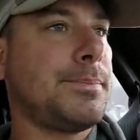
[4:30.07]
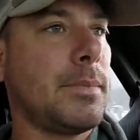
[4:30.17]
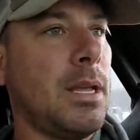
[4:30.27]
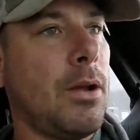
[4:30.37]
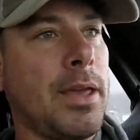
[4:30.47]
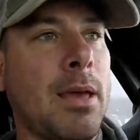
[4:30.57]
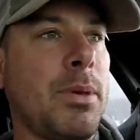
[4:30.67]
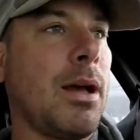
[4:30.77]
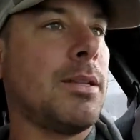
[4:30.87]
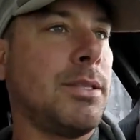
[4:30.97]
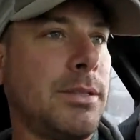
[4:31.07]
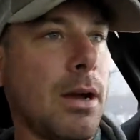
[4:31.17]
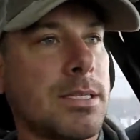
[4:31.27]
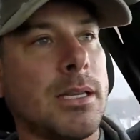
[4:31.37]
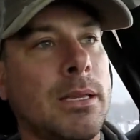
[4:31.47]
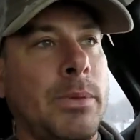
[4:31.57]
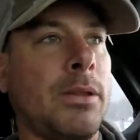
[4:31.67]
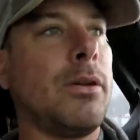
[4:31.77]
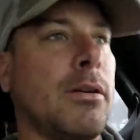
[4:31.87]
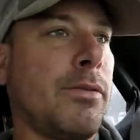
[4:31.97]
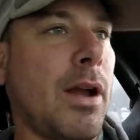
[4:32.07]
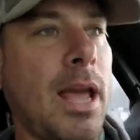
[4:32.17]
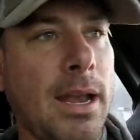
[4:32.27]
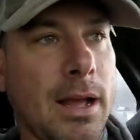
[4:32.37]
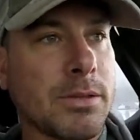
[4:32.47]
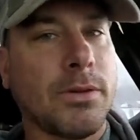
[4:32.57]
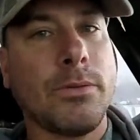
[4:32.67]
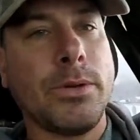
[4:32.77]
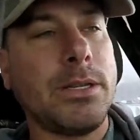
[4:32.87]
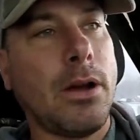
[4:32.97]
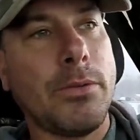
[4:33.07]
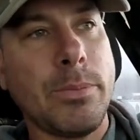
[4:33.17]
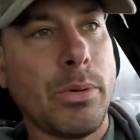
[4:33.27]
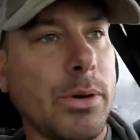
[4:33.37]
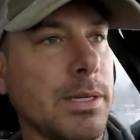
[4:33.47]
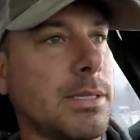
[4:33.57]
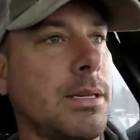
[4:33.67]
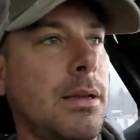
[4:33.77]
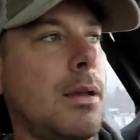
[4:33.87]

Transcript: You know, you can't be on Ducks Unlimited looking for handouts for retard reports.